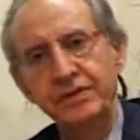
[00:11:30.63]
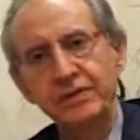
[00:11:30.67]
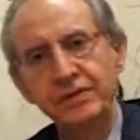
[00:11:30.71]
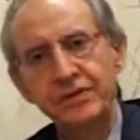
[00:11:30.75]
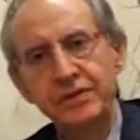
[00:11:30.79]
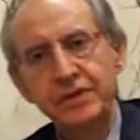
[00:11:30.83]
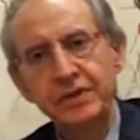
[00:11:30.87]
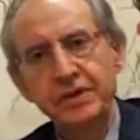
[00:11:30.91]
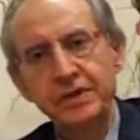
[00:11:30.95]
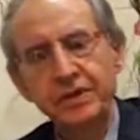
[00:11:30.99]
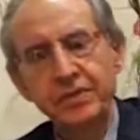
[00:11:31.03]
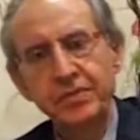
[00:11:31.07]

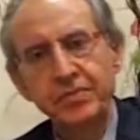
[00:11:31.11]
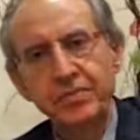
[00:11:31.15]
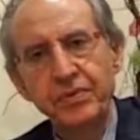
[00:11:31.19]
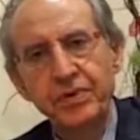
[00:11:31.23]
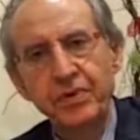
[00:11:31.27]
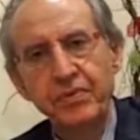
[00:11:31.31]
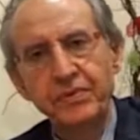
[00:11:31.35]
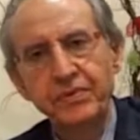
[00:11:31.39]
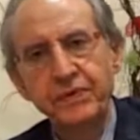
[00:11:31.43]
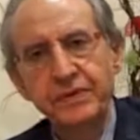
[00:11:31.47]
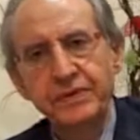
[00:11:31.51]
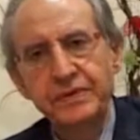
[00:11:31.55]
During the
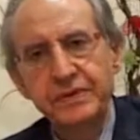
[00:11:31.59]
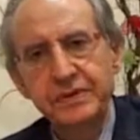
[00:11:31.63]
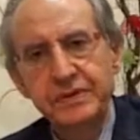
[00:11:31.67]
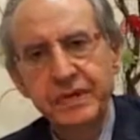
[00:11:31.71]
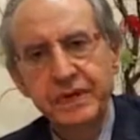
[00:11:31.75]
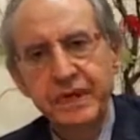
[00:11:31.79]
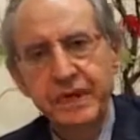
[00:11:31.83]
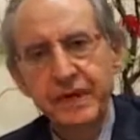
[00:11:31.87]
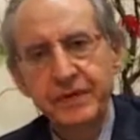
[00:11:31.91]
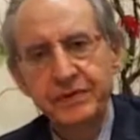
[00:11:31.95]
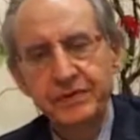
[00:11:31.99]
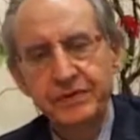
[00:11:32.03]

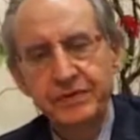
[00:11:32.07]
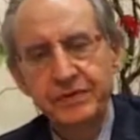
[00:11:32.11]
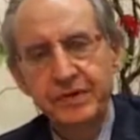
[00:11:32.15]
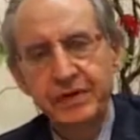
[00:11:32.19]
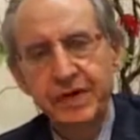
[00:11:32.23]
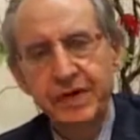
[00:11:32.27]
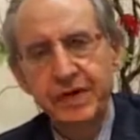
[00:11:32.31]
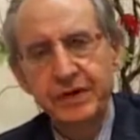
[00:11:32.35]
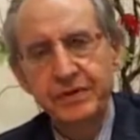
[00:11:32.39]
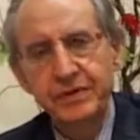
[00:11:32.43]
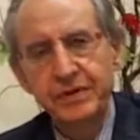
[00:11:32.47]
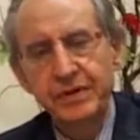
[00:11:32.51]
Prophet's
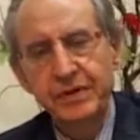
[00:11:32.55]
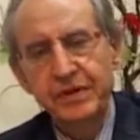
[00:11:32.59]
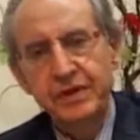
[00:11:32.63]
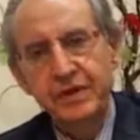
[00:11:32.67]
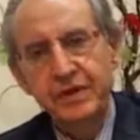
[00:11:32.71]
lifetime,